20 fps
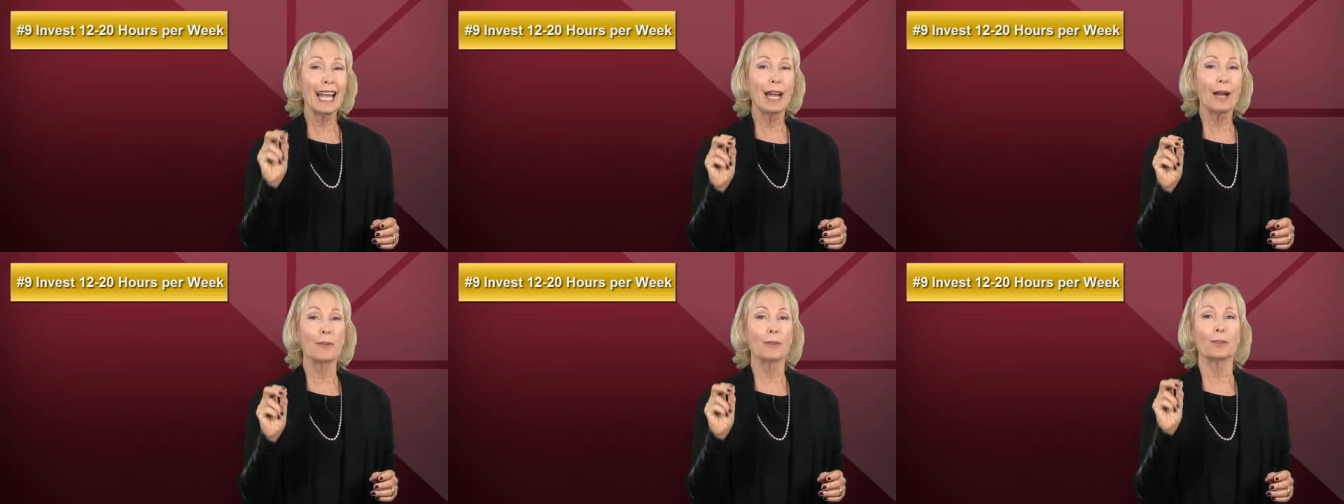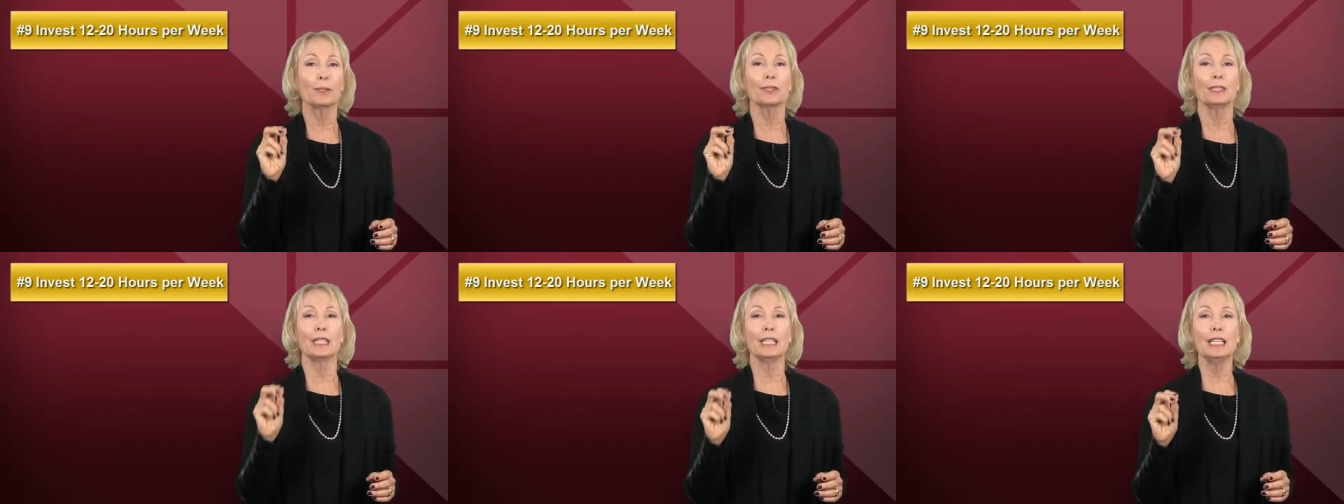
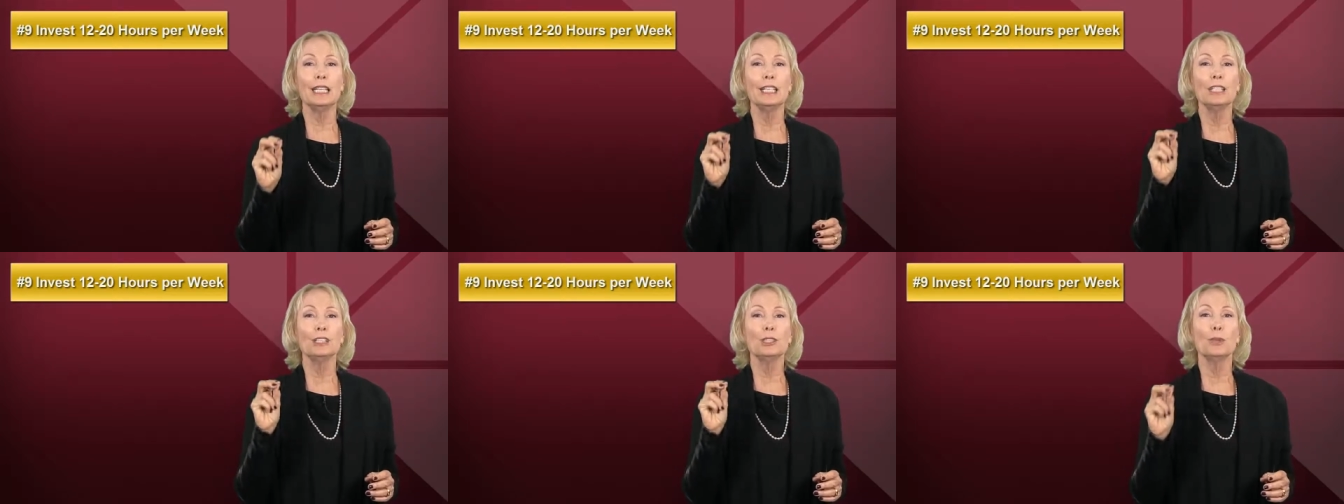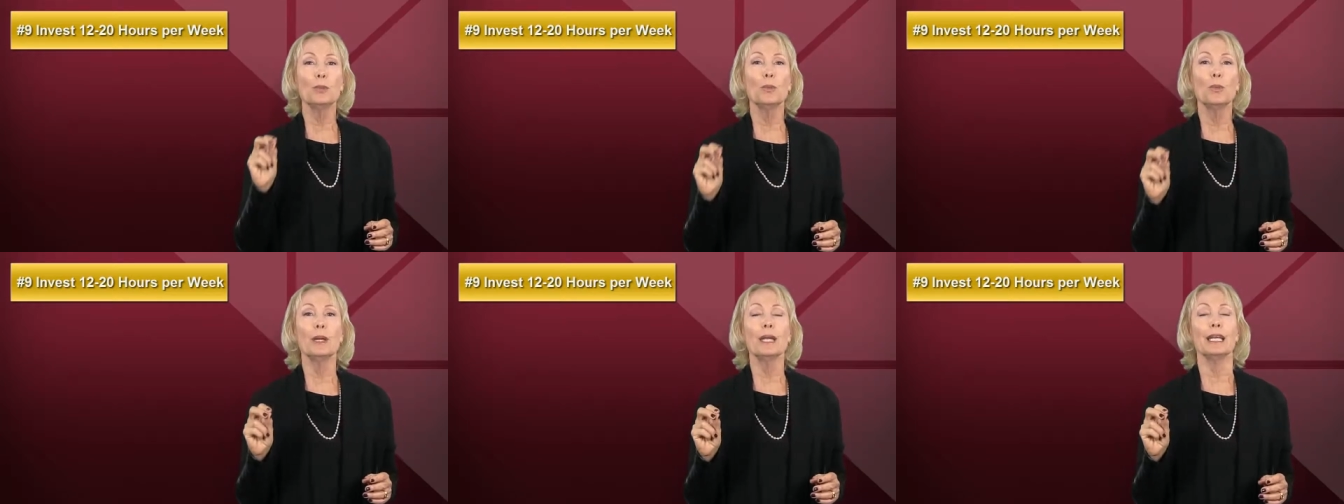hours each
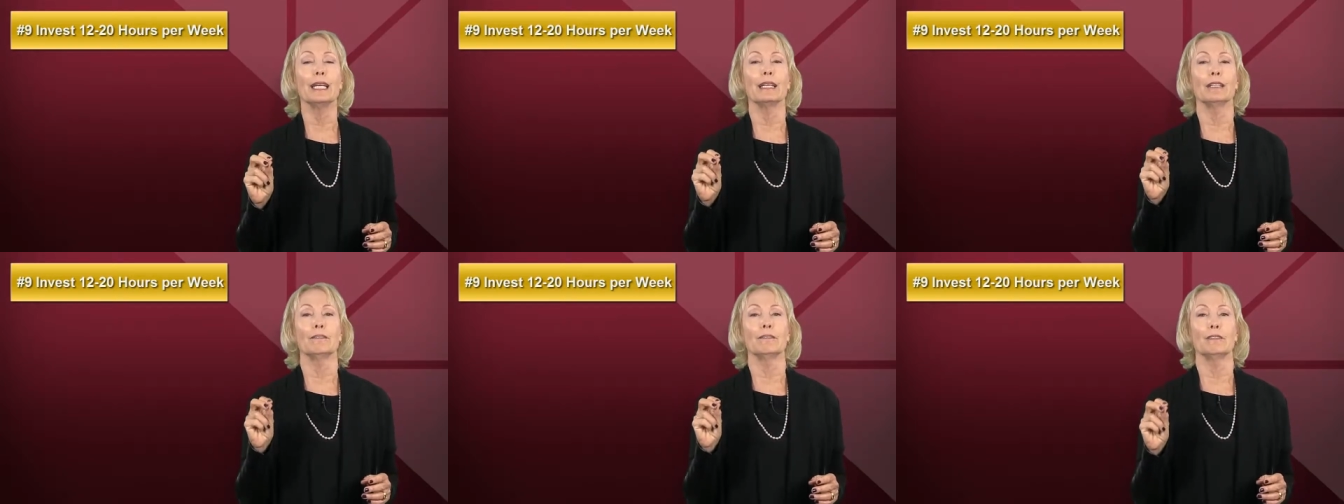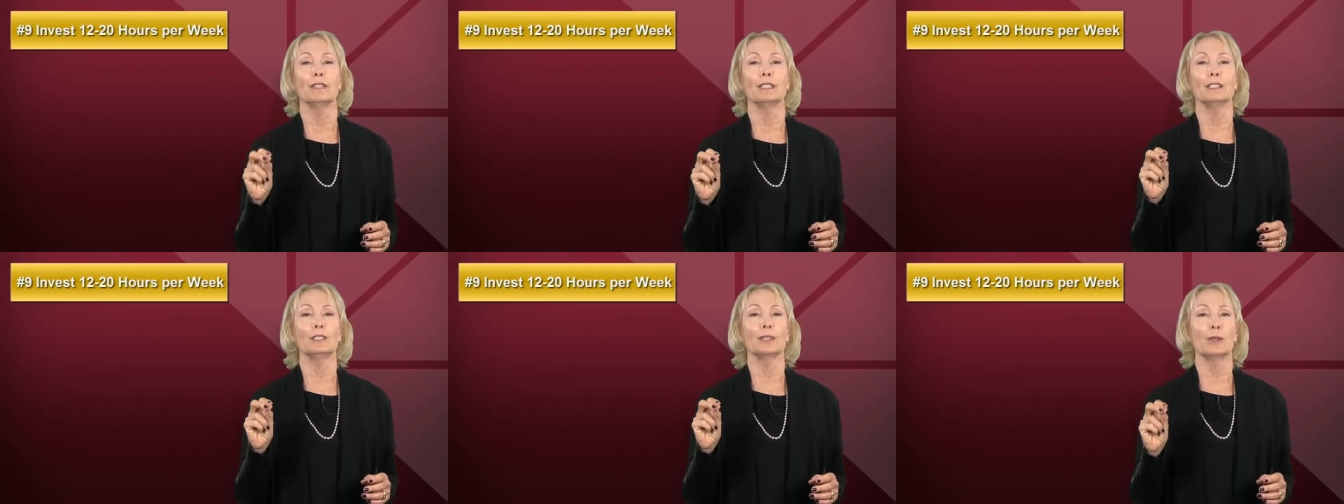week of
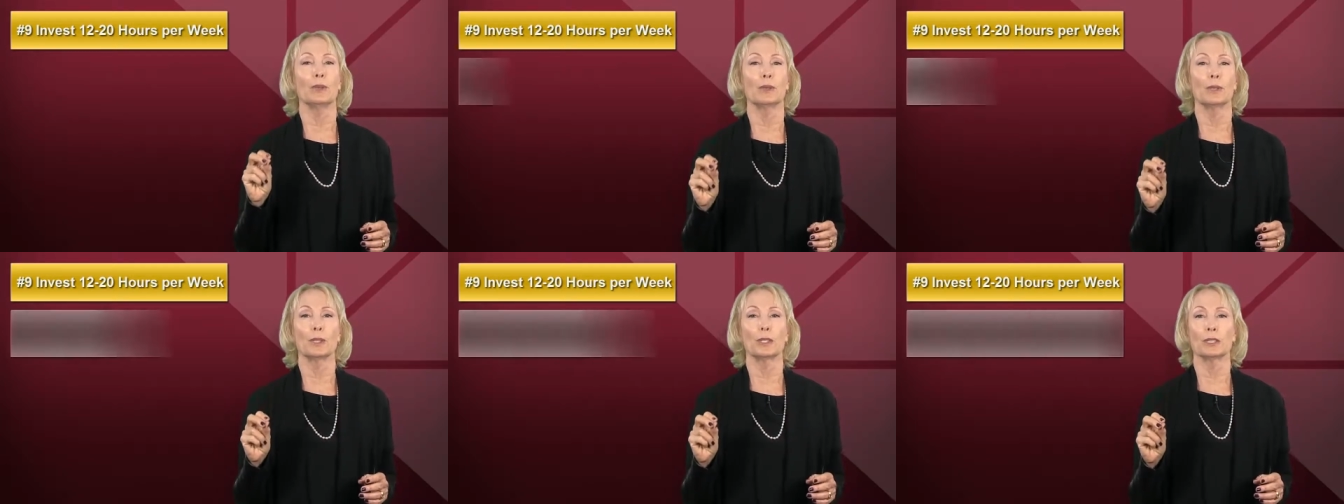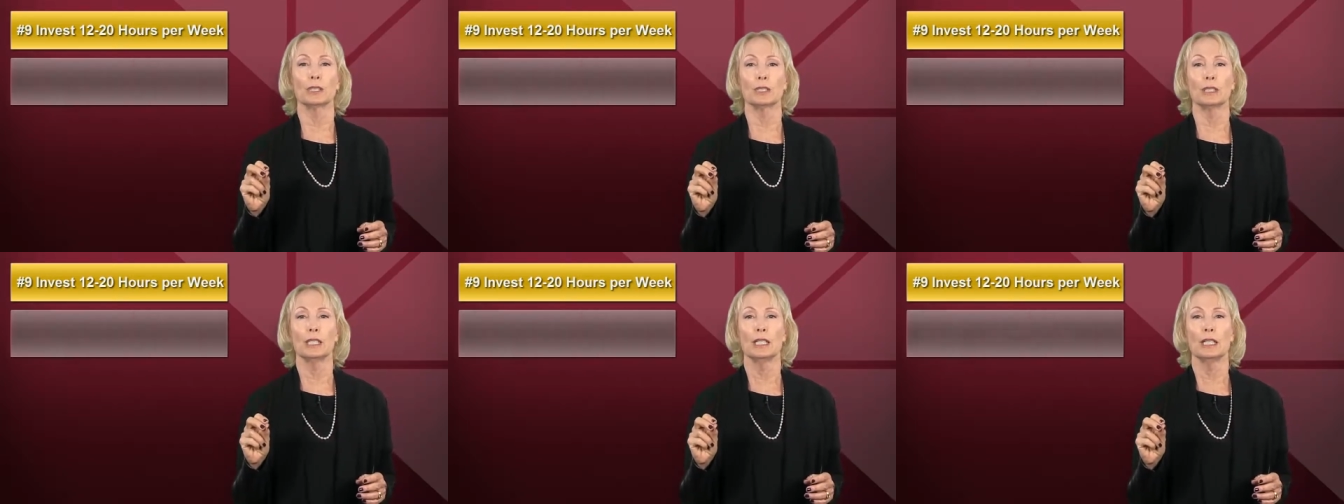this course.